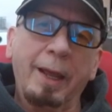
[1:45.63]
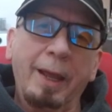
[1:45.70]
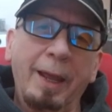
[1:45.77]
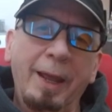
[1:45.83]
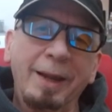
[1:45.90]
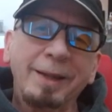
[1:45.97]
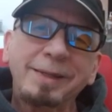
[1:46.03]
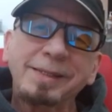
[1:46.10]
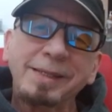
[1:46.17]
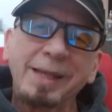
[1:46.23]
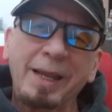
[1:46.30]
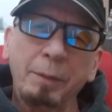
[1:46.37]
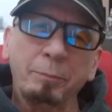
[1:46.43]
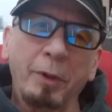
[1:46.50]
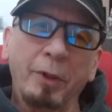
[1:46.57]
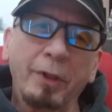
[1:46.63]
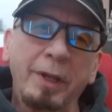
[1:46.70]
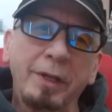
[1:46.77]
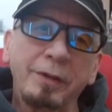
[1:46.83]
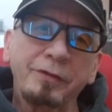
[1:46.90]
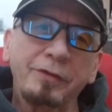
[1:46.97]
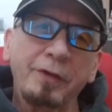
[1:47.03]
An example
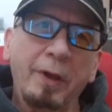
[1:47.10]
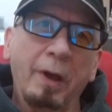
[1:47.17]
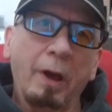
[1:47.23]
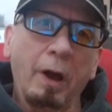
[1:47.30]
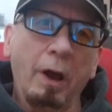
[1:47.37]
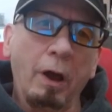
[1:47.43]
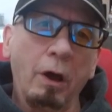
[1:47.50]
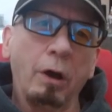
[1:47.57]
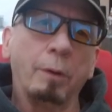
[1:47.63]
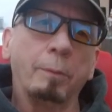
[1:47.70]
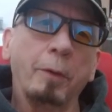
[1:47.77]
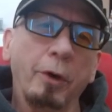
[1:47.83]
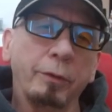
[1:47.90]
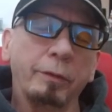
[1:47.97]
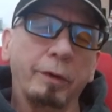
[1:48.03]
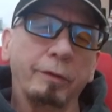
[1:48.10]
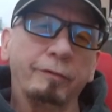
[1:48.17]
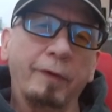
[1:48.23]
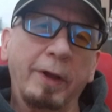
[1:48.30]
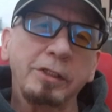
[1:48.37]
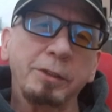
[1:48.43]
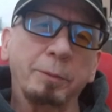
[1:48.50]
is a homeowner
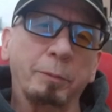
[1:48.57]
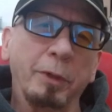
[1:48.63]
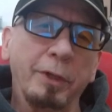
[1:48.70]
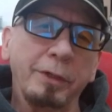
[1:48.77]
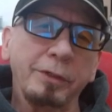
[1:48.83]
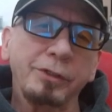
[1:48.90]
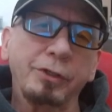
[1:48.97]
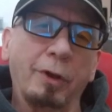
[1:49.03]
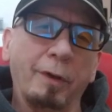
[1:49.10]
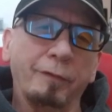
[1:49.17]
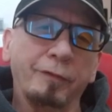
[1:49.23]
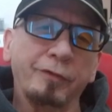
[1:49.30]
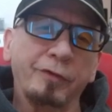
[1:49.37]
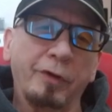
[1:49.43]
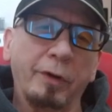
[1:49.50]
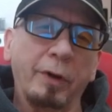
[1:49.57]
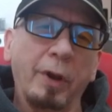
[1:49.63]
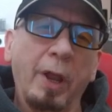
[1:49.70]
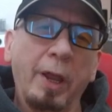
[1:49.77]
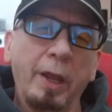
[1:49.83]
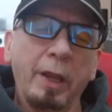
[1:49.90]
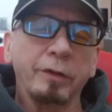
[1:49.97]
invites a police officer
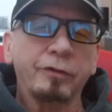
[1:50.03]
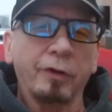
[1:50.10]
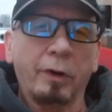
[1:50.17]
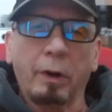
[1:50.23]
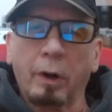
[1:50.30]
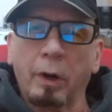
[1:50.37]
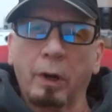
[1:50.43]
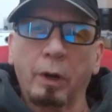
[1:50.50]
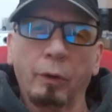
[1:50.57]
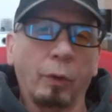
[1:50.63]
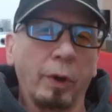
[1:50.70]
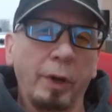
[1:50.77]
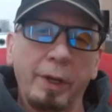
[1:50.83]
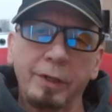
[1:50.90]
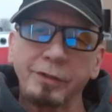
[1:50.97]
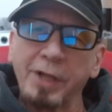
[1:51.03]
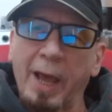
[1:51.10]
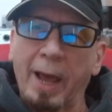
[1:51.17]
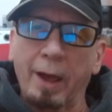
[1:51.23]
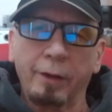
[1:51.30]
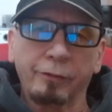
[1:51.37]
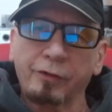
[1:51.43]
into her or his
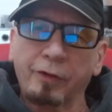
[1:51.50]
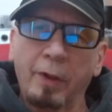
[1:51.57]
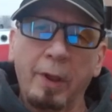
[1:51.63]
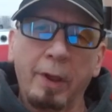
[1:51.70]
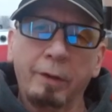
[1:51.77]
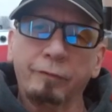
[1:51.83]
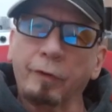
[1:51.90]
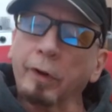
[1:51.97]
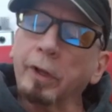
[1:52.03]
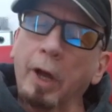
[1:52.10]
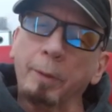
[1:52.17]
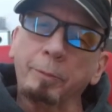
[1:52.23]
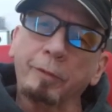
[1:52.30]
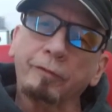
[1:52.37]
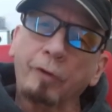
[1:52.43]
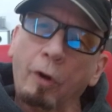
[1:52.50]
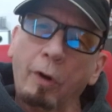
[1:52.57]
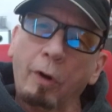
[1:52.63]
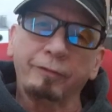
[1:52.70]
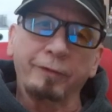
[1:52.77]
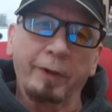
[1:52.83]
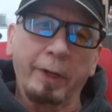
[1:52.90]
house for a cup of
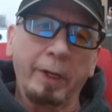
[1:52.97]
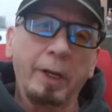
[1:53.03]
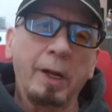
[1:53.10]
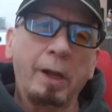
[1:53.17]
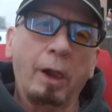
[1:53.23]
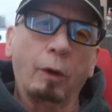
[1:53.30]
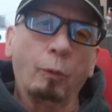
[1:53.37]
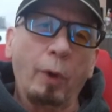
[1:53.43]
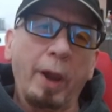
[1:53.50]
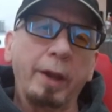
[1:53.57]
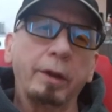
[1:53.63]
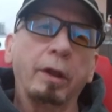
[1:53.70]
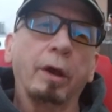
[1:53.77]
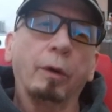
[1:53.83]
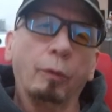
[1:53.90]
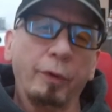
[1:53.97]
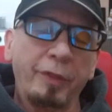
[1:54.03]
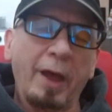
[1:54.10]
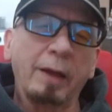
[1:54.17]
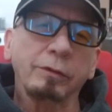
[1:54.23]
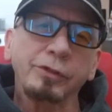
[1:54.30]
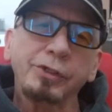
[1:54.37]
coffee when,
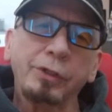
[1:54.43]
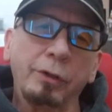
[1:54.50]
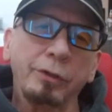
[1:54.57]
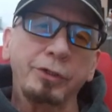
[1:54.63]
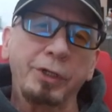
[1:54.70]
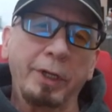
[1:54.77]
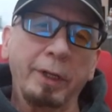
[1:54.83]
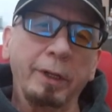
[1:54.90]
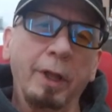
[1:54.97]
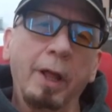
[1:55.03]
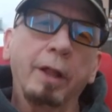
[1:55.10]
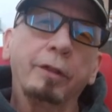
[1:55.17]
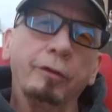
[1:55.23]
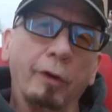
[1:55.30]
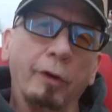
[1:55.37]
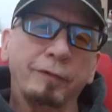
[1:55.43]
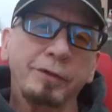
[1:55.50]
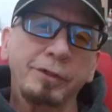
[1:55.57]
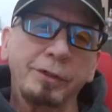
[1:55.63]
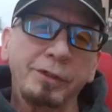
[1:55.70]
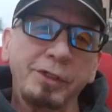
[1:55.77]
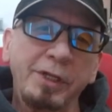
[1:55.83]
without searching, the
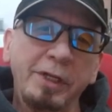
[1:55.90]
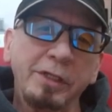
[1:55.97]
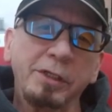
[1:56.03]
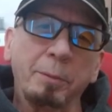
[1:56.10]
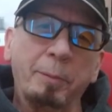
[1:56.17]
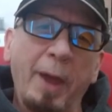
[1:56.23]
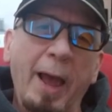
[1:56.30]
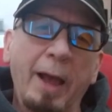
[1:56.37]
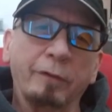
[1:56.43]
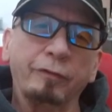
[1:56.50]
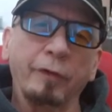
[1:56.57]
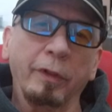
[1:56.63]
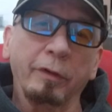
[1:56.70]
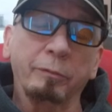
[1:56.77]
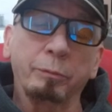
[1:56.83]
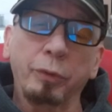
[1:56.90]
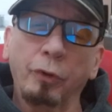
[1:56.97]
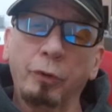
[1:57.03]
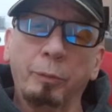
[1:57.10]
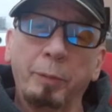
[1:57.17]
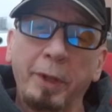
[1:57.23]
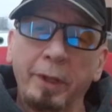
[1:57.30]
officer sees a bag full of blue
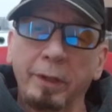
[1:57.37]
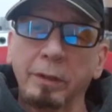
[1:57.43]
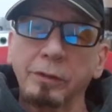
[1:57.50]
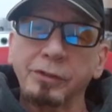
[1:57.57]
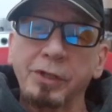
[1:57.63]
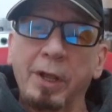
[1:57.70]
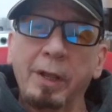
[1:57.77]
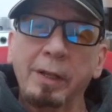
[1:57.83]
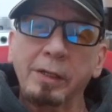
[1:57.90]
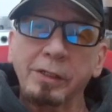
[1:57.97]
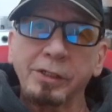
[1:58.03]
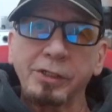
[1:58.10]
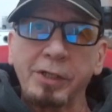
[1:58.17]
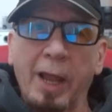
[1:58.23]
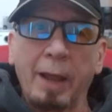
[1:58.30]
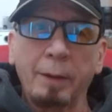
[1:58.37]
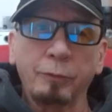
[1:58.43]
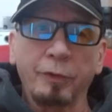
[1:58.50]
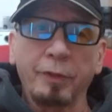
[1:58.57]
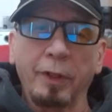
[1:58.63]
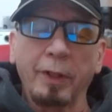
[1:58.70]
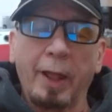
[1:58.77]
pills stamped with
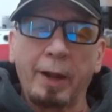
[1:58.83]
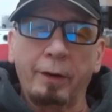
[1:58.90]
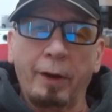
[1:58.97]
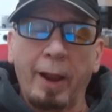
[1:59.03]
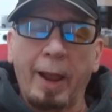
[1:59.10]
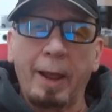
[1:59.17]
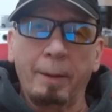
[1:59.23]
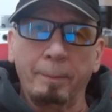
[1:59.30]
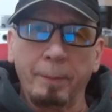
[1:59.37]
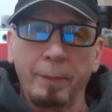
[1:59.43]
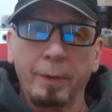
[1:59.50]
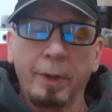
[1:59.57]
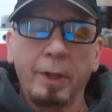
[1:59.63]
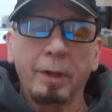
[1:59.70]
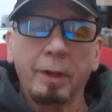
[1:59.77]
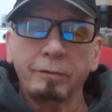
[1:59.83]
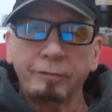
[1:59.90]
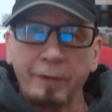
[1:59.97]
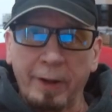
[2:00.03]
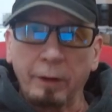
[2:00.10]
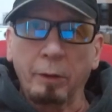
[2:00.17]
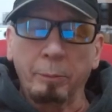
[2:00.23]
the letter M, fentanyl